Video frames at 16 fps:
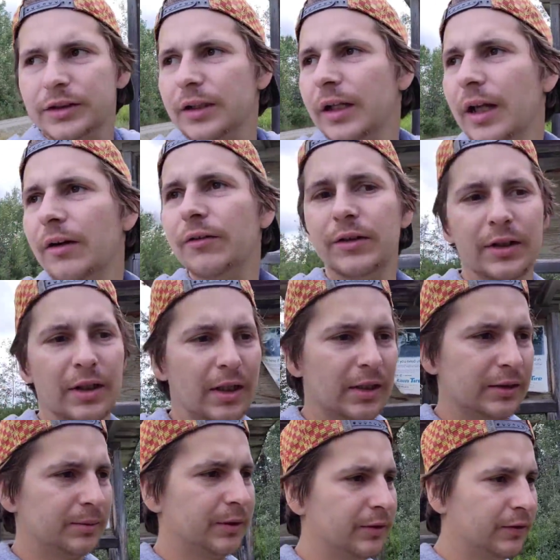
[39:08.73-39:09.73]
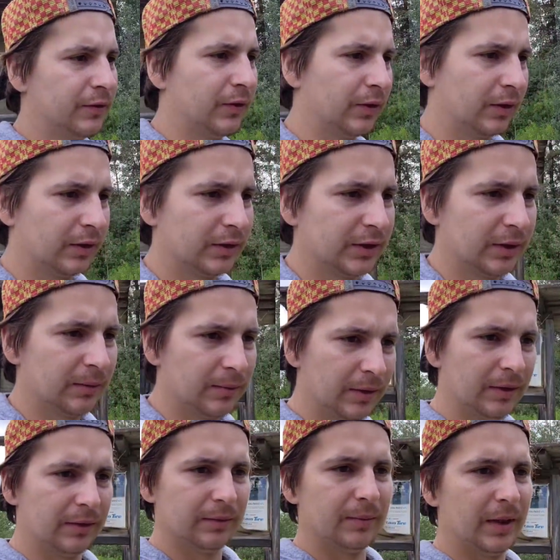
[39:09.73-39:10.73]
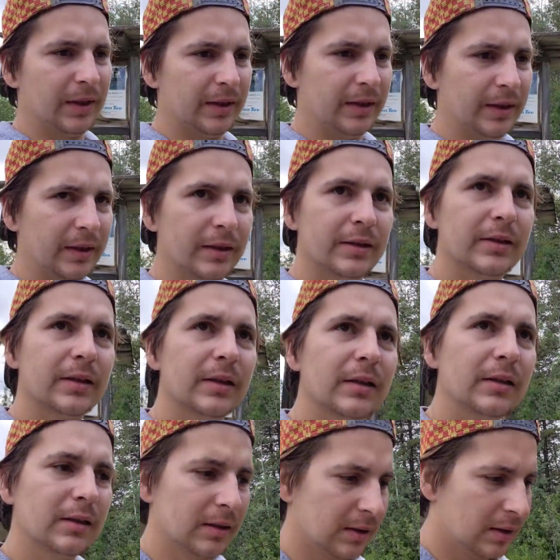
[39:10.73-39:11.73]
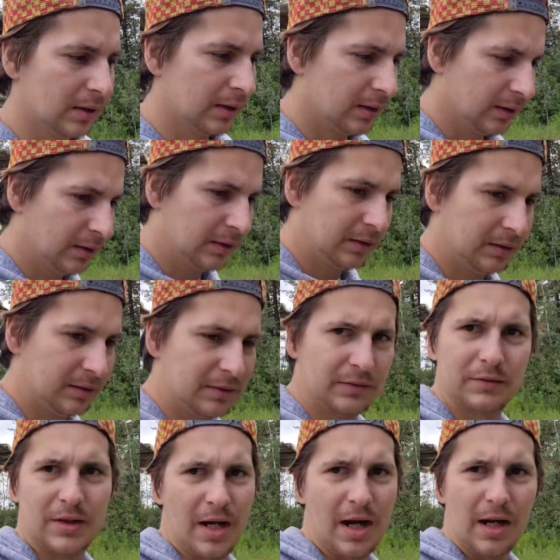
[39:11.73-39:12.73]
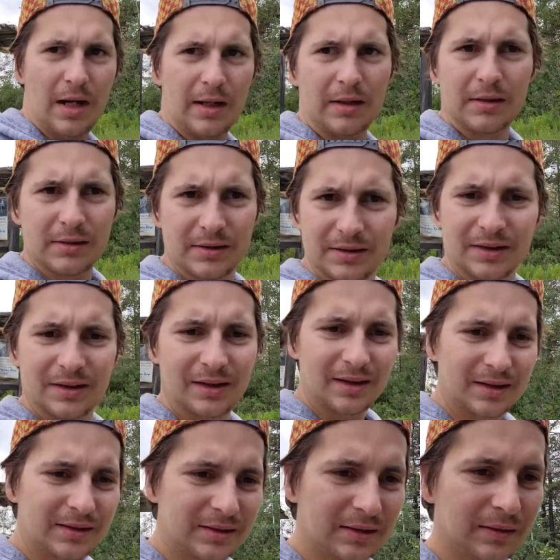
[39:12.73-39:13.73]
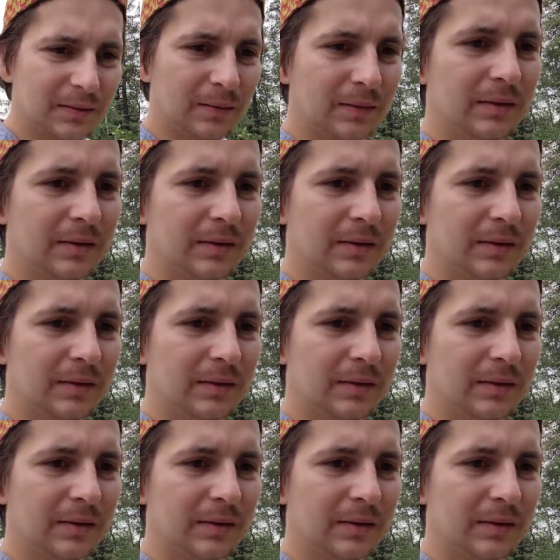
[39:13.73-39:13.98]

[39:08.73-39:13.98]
an advertisement for someone who might need tires, I guess.